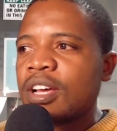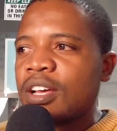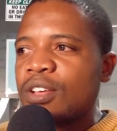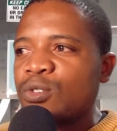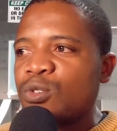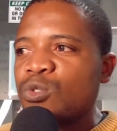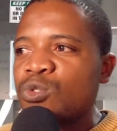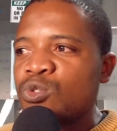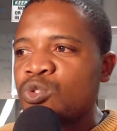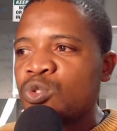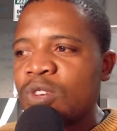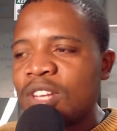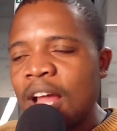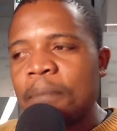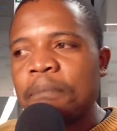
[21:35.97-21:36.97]
used
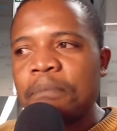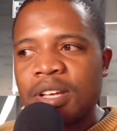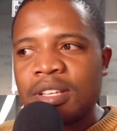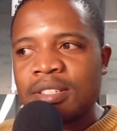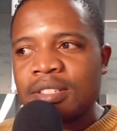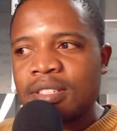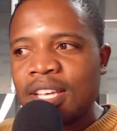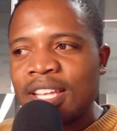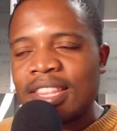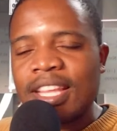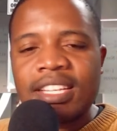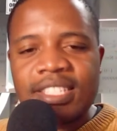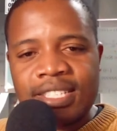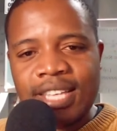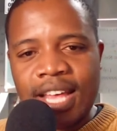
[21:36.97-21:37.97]
to numbers in
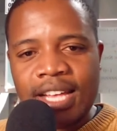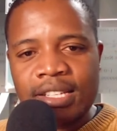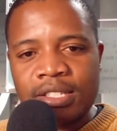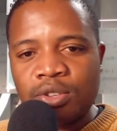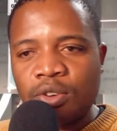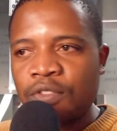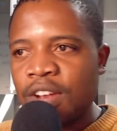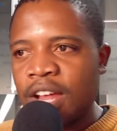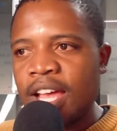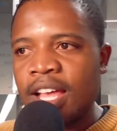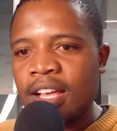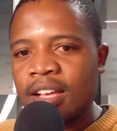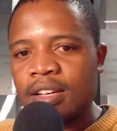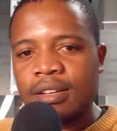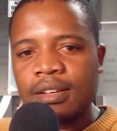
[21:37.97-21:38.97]
that sense of,
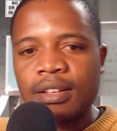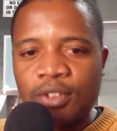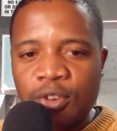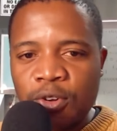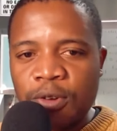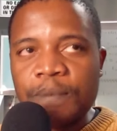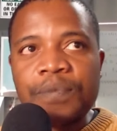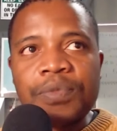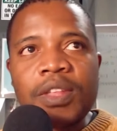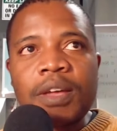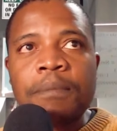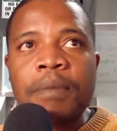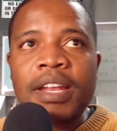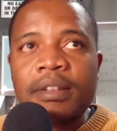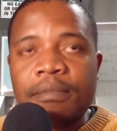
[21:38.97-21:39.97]
like, you know,
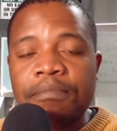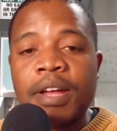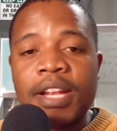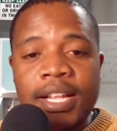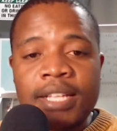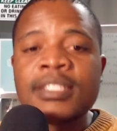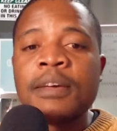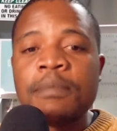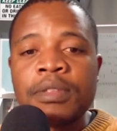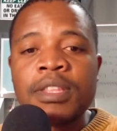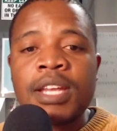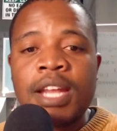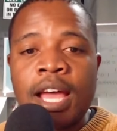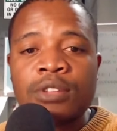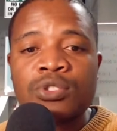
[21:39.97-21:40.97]
but it's something
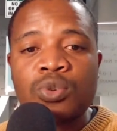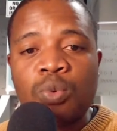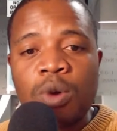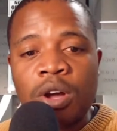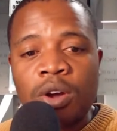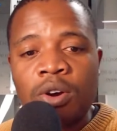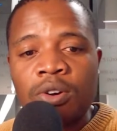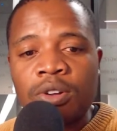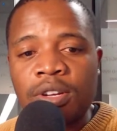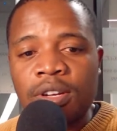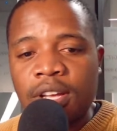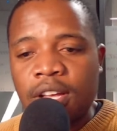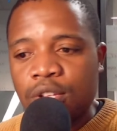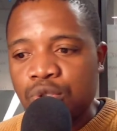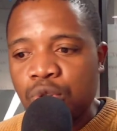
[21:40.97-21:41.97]
that I had to work on.
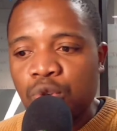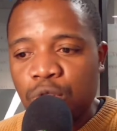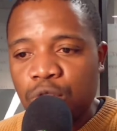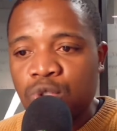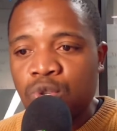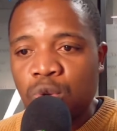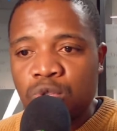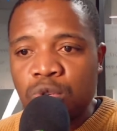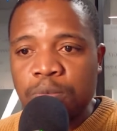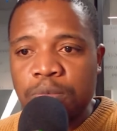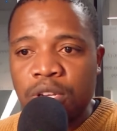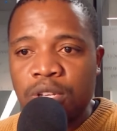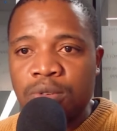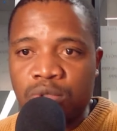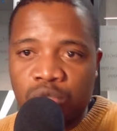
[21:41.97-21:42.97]
So you need to also
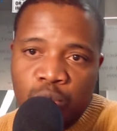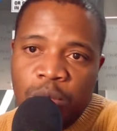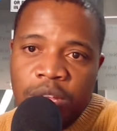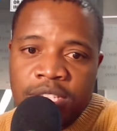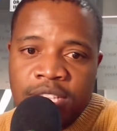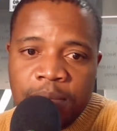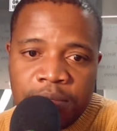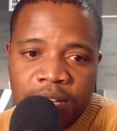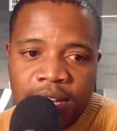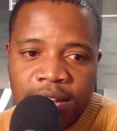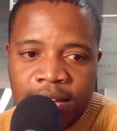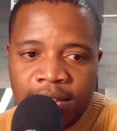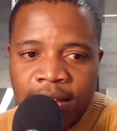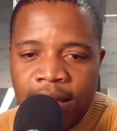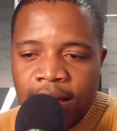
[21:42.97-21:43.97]
be doing something
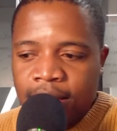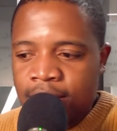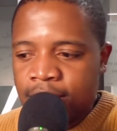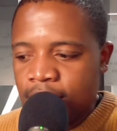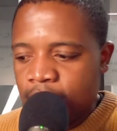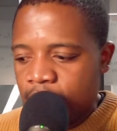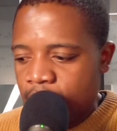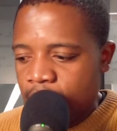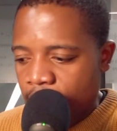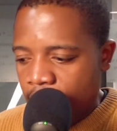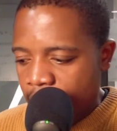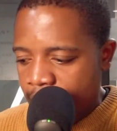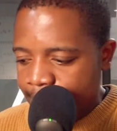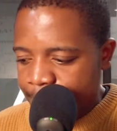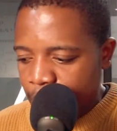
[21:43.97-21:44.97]
like that
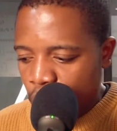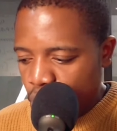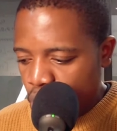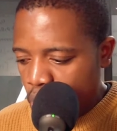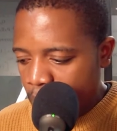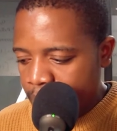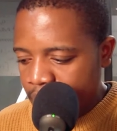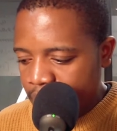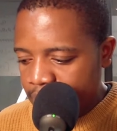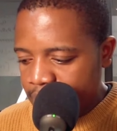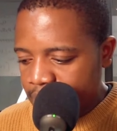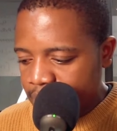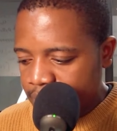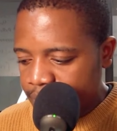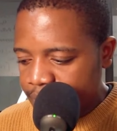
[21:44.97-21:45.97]
on your part,